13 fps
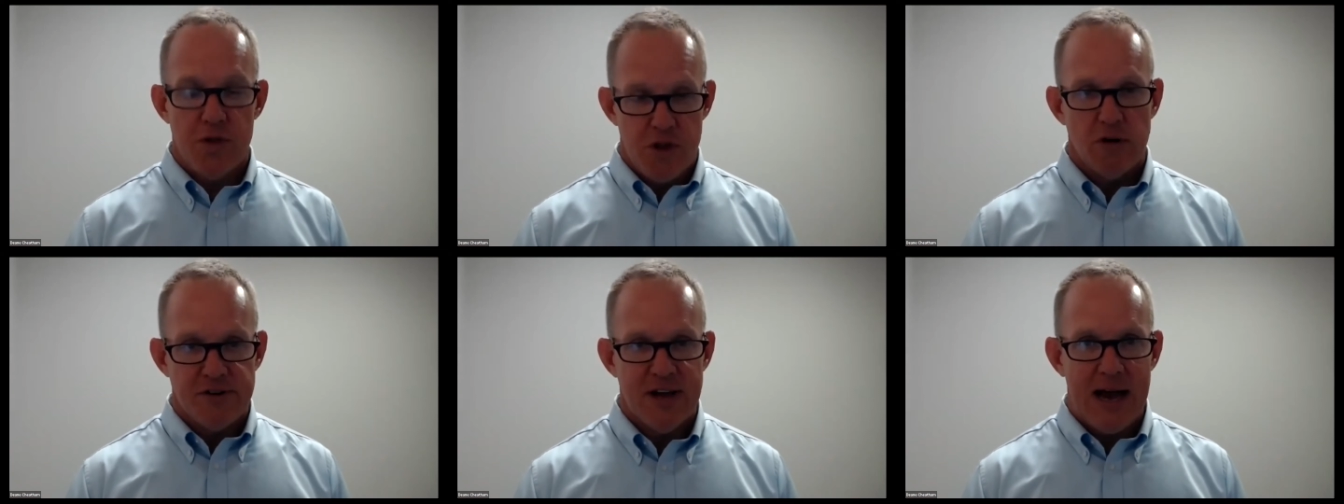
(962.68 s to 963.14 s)

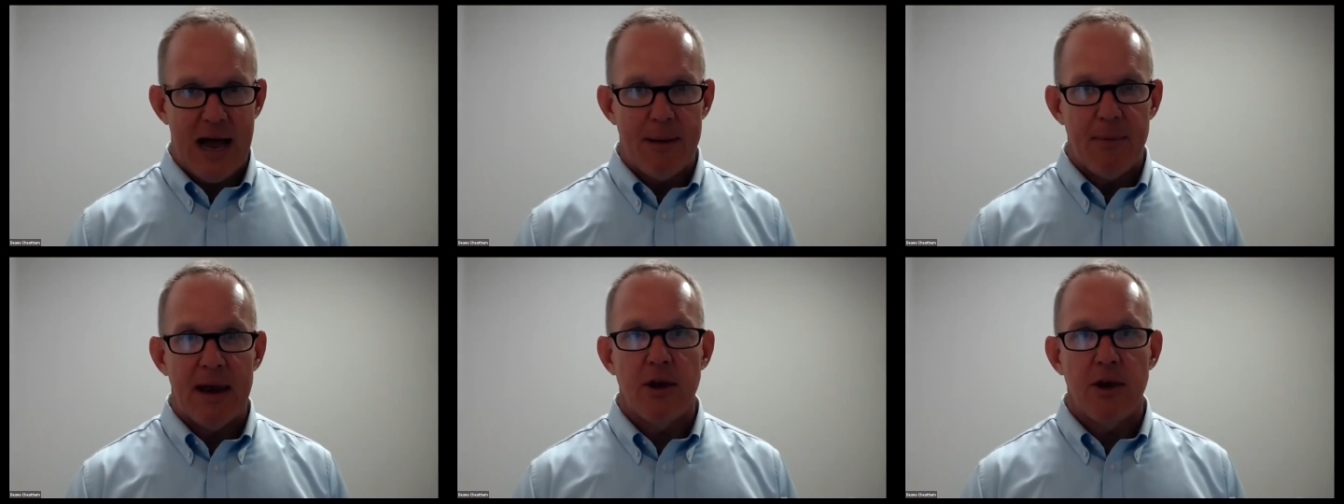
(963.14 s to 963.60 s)
your time
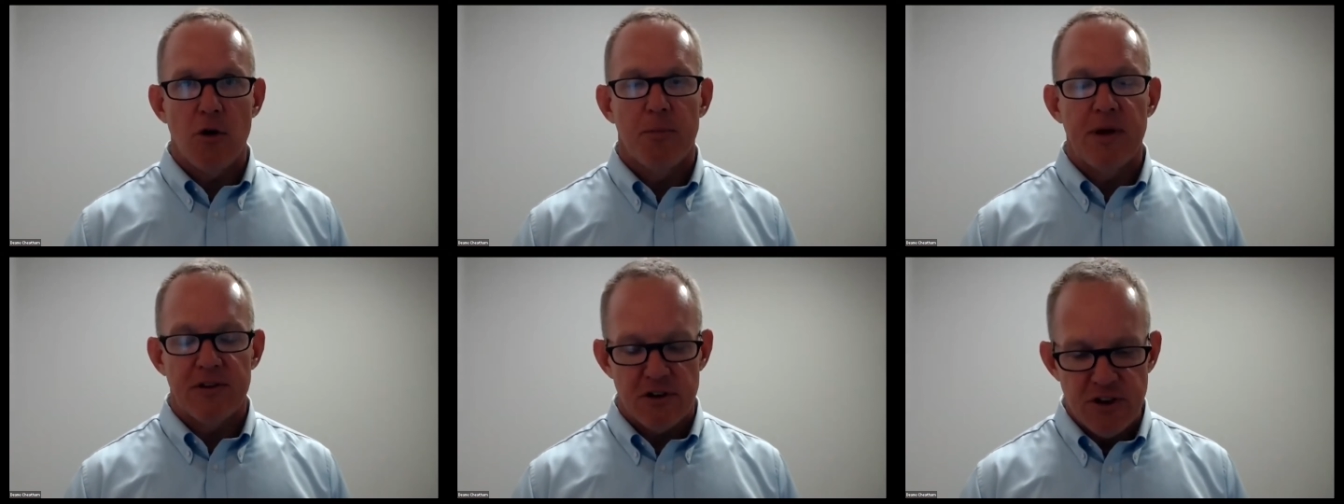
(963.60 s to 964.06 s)
and in your
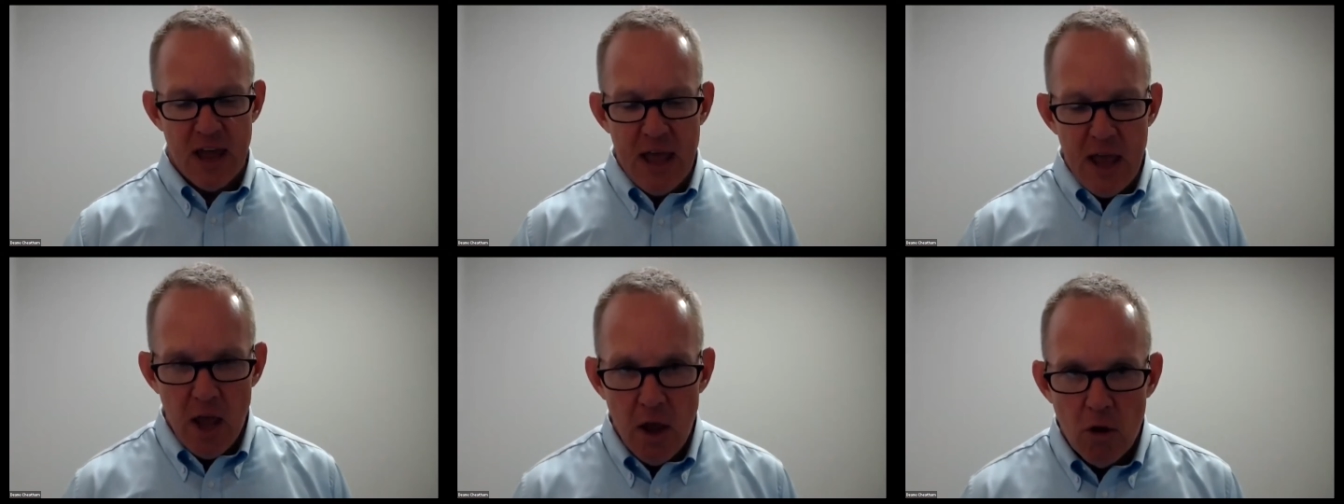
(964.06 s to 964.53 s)
business,
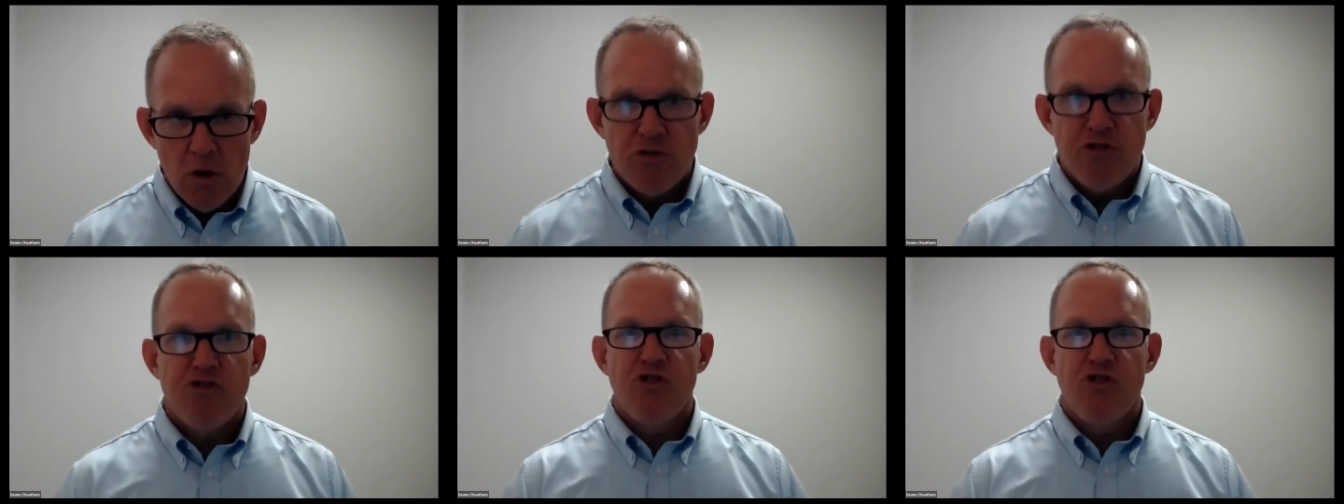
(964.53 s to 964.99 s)

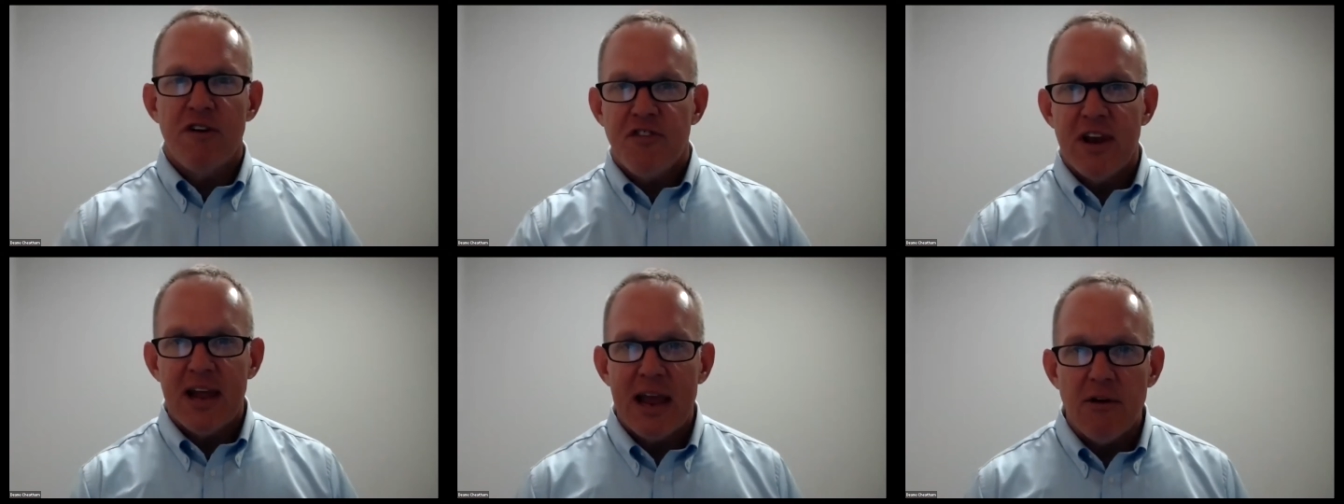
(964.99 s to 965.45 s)

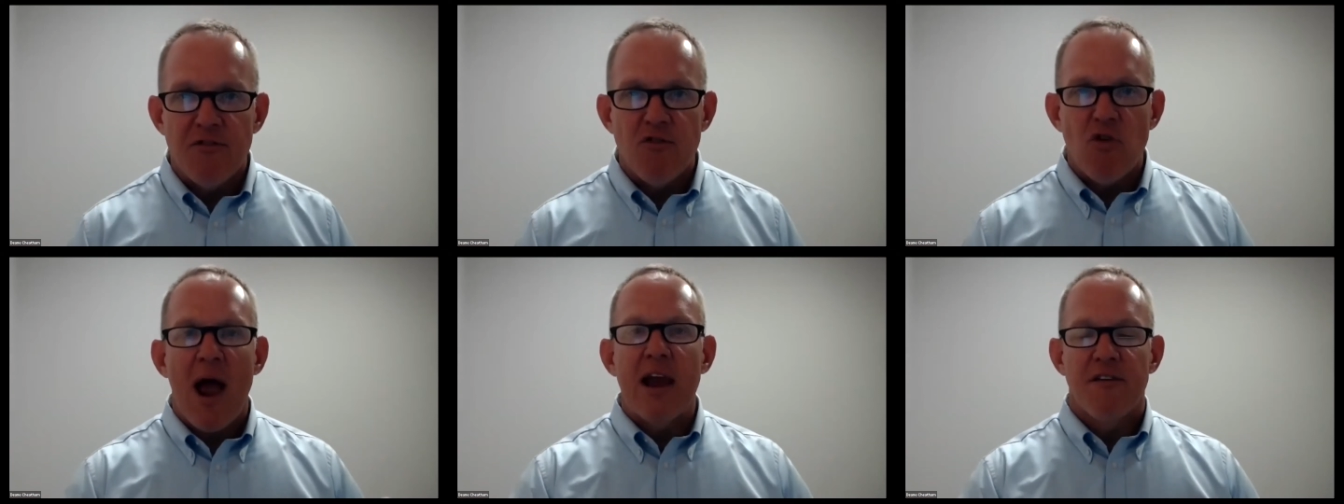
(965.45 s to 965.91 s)
shifting and
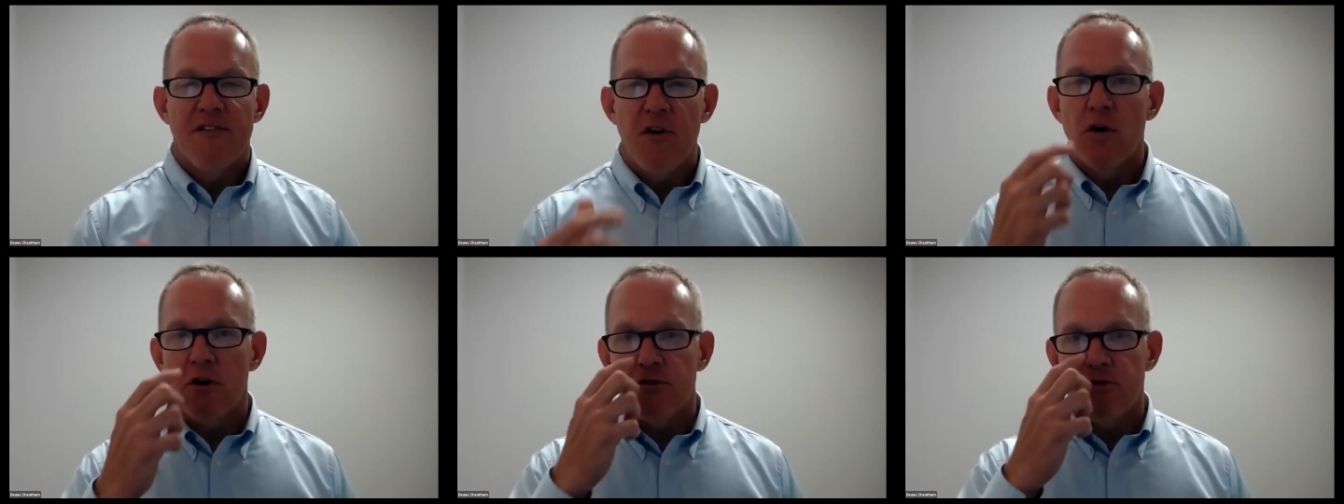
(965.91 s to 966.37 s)
trying to
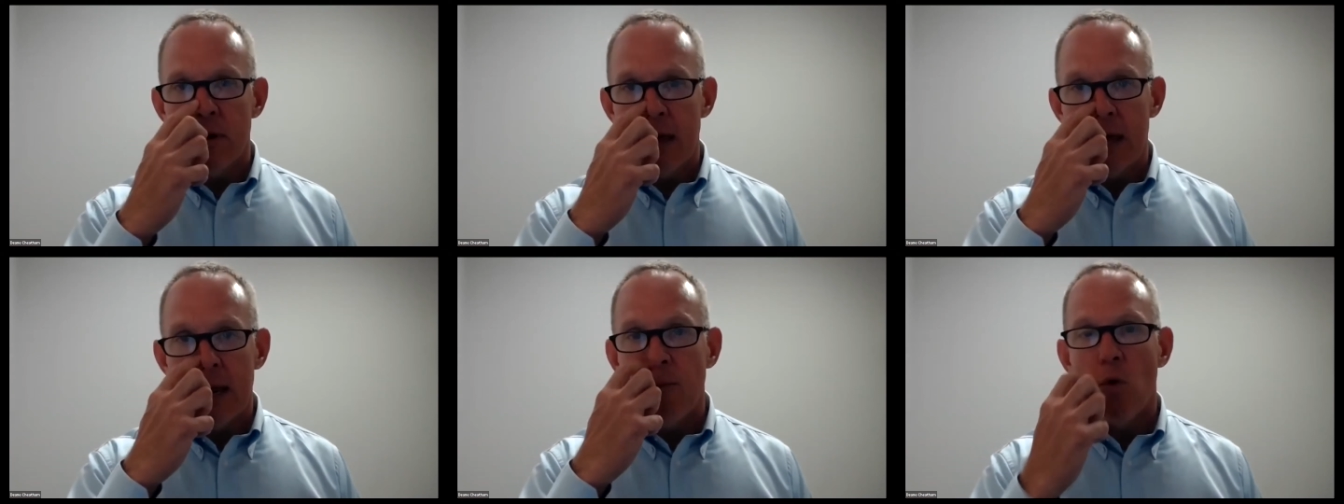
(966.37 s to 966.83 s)
focus on
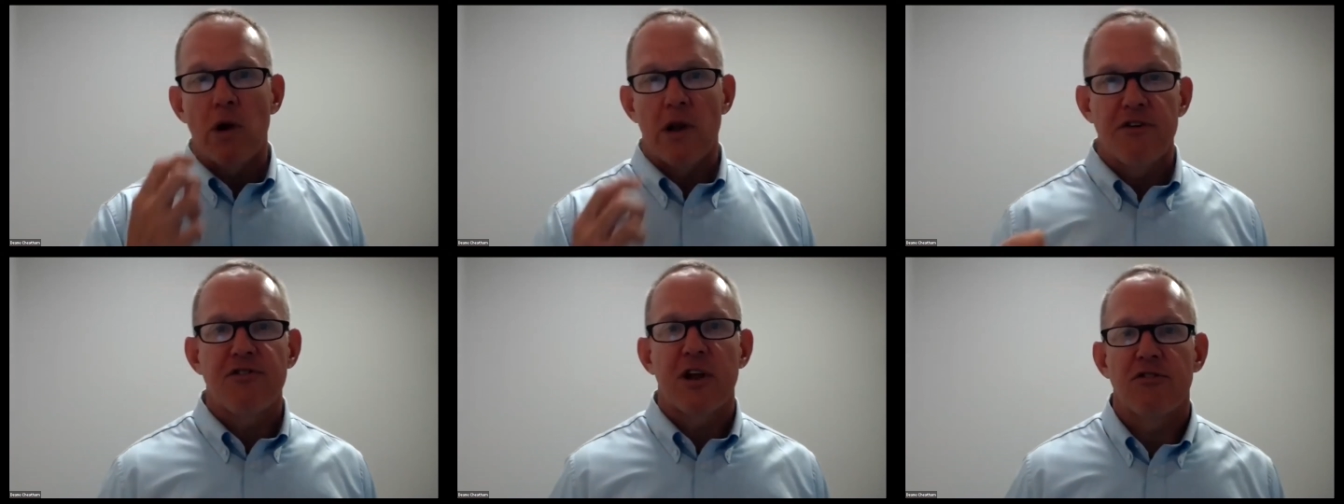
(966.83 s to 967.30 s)
getting more
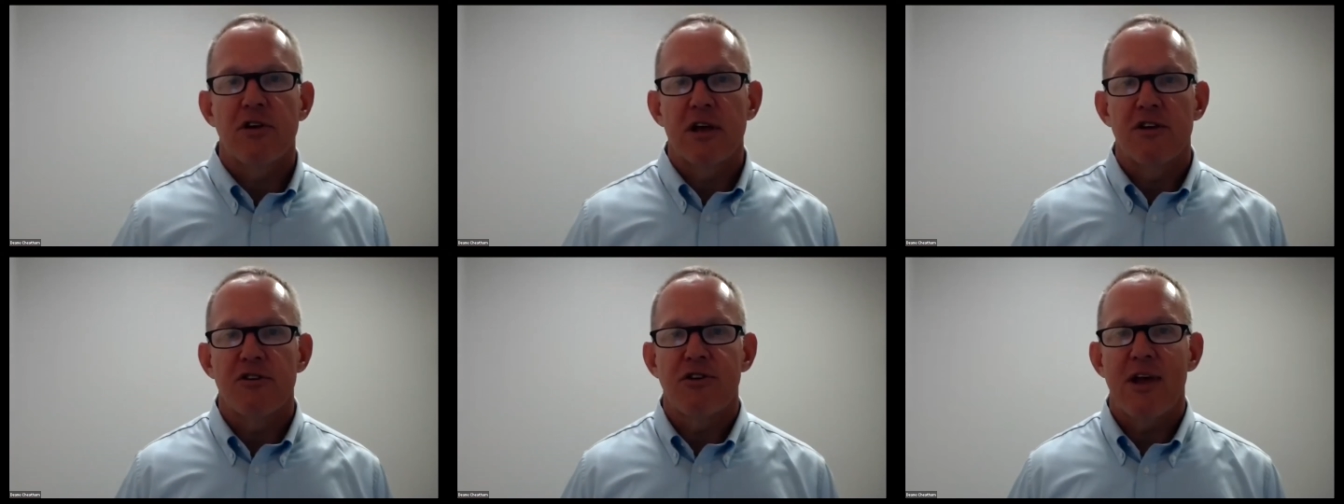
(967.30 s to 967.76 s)
listings
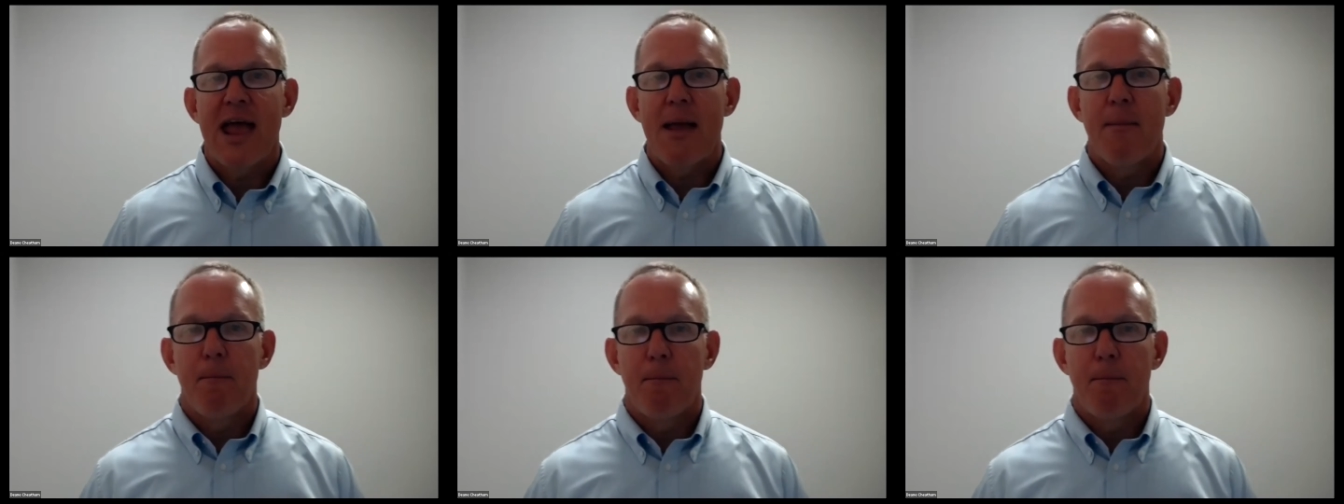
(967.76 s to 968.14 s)
is a